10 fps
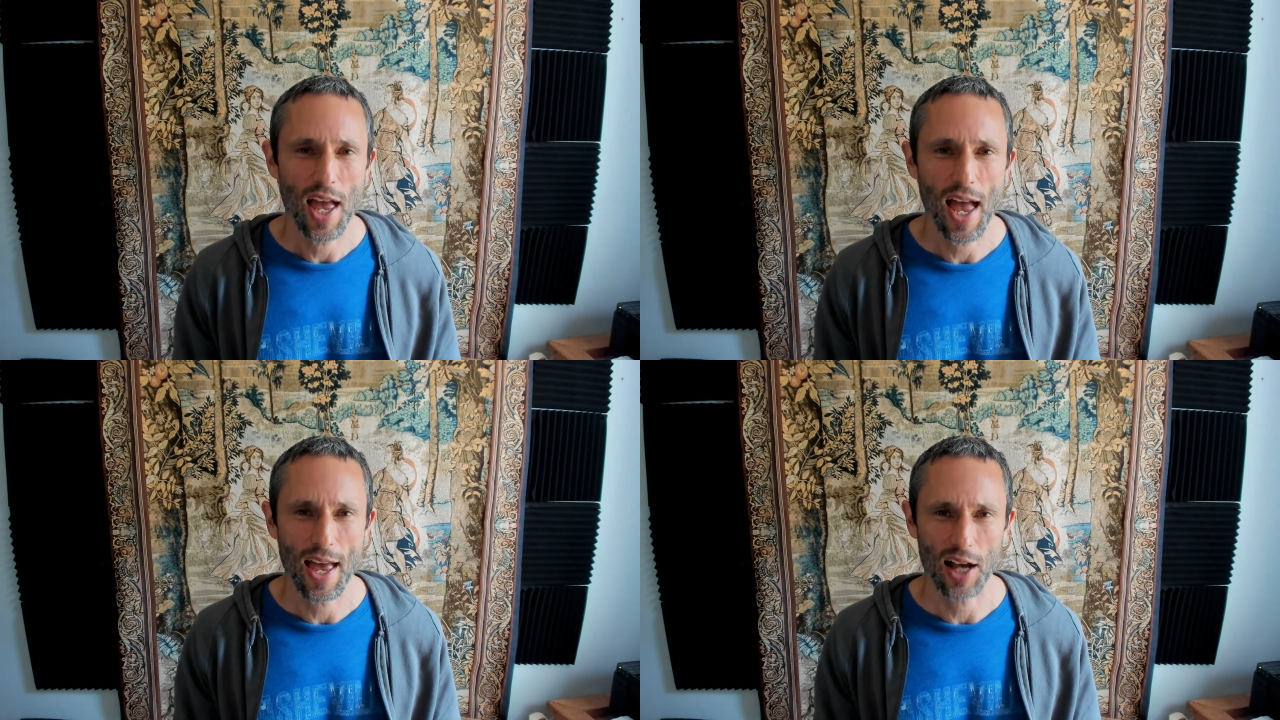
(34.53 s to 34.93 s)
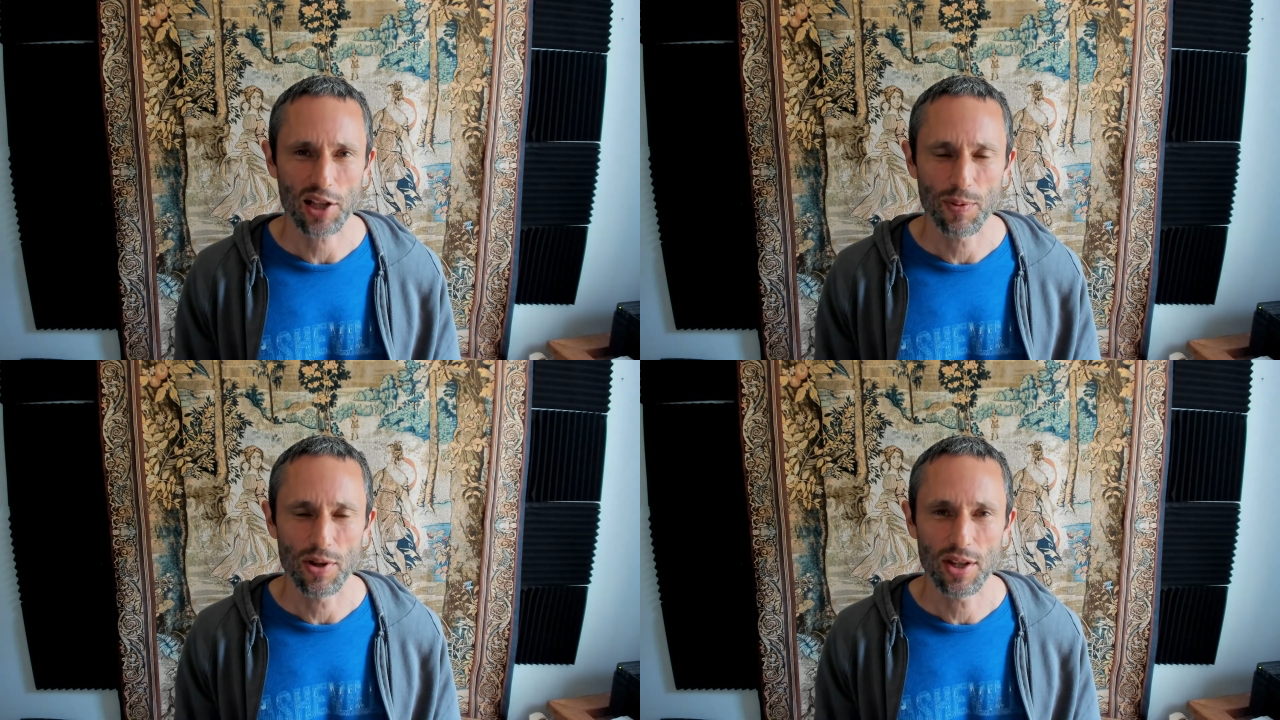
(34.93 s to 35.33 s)

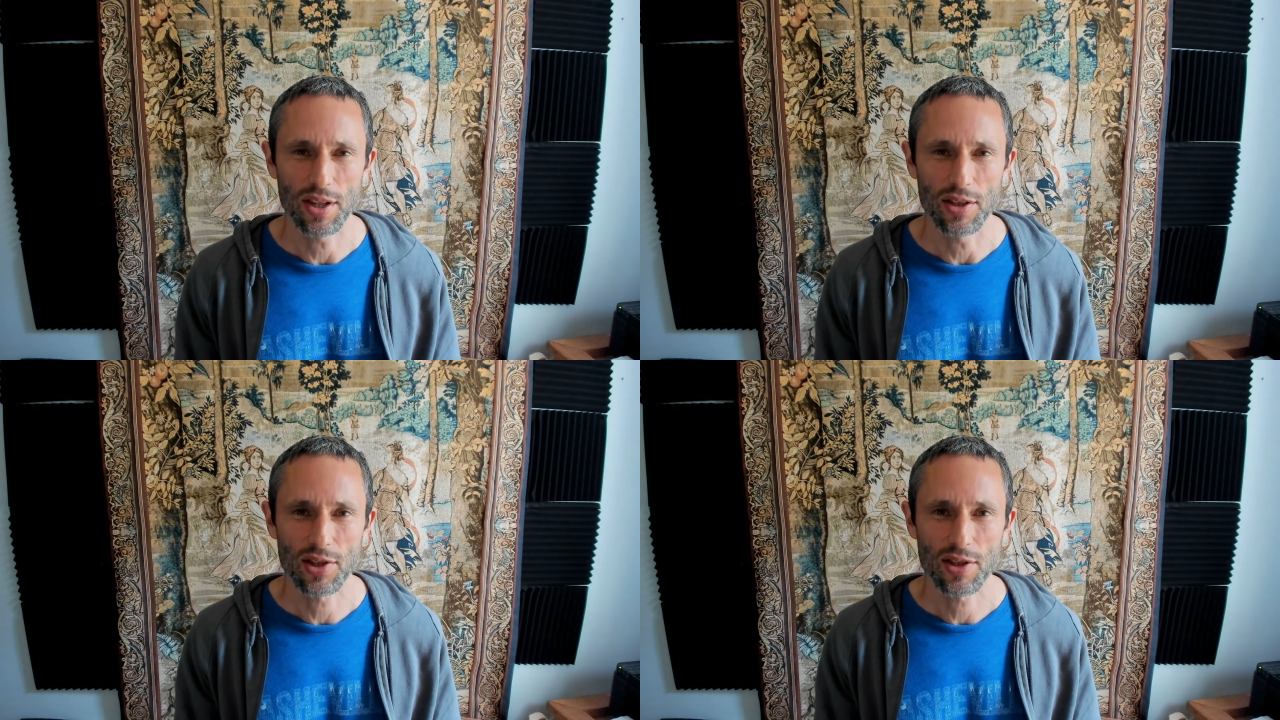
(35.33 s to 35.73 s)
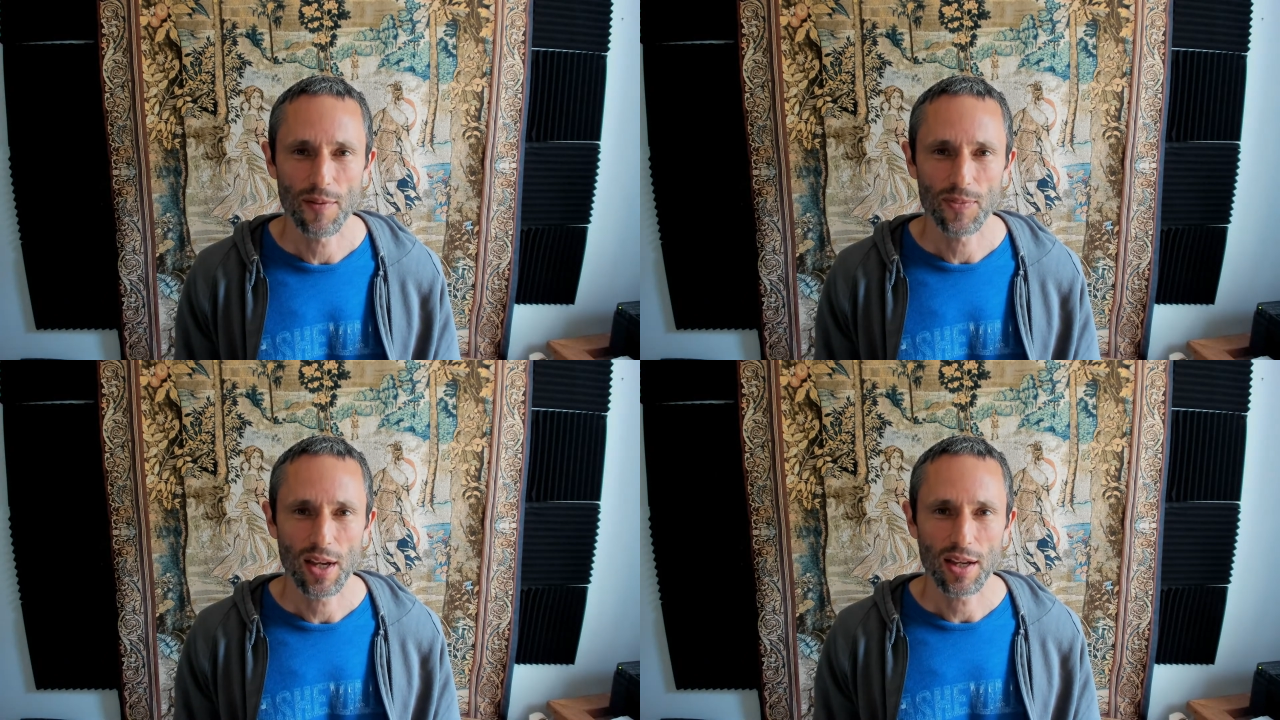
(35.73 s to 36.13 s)
expertise,
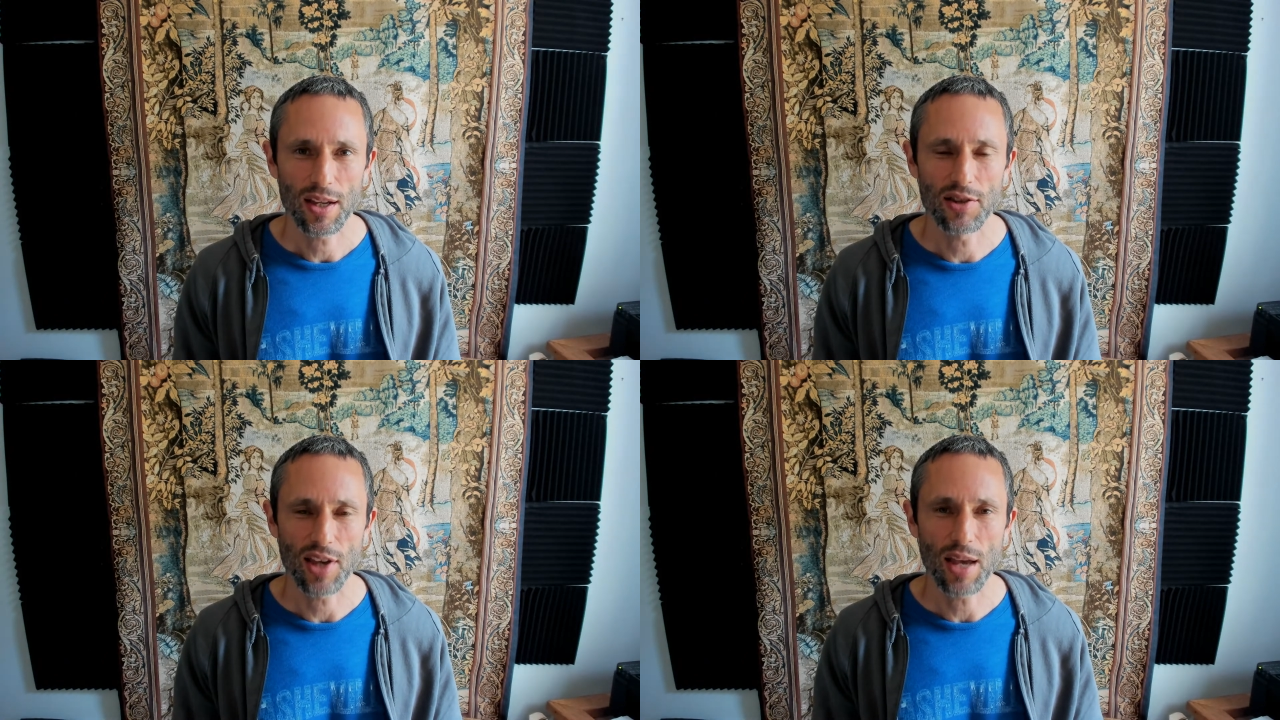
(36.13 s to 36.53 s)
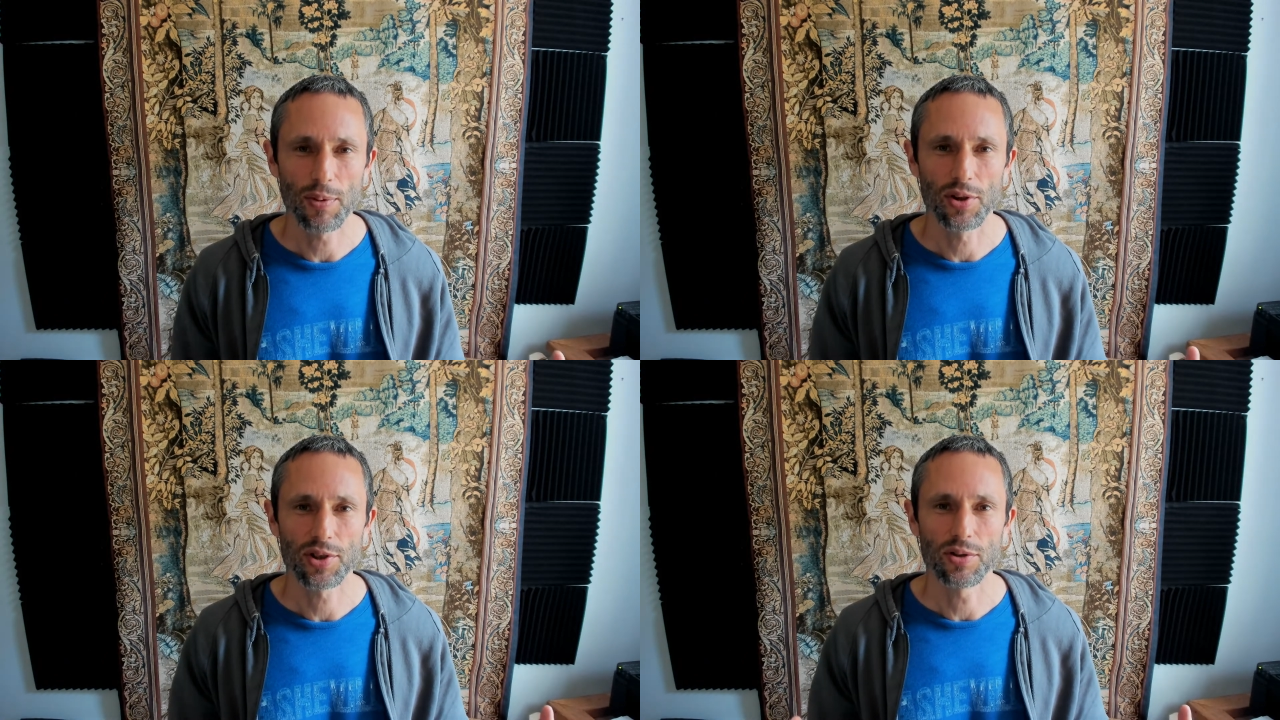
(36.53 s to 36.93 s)
he's
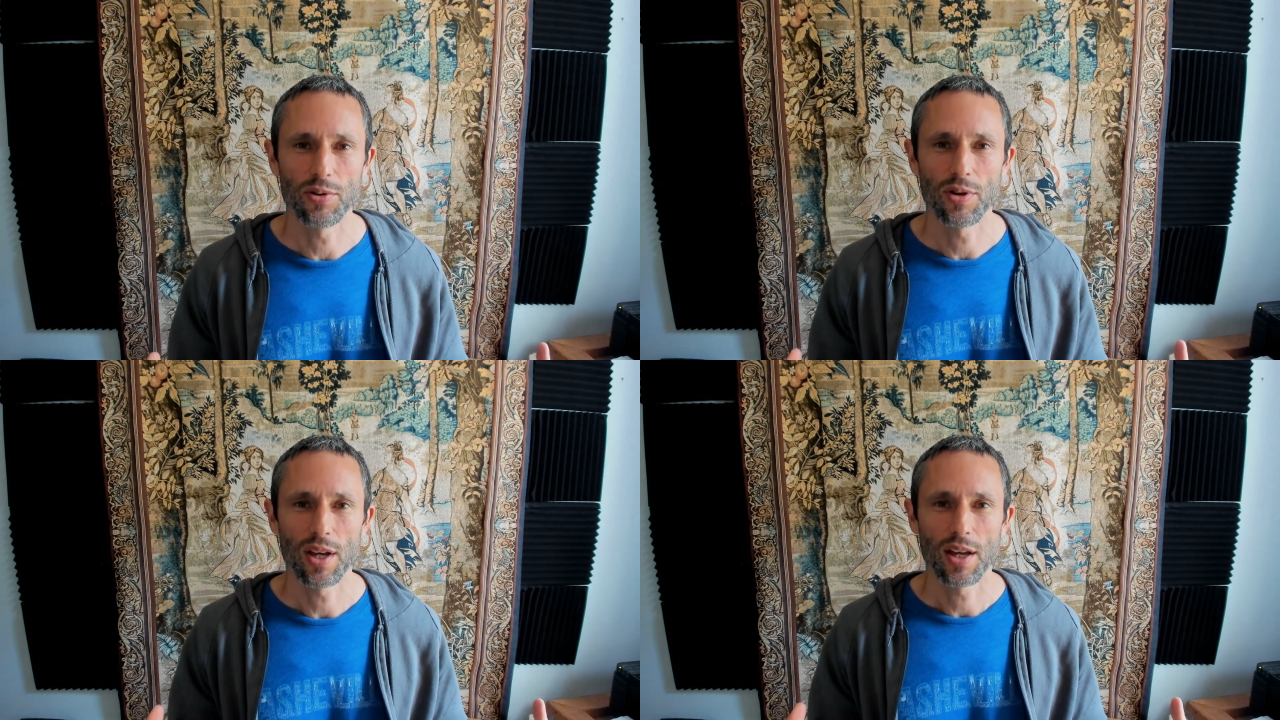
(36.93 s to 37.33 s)
able to,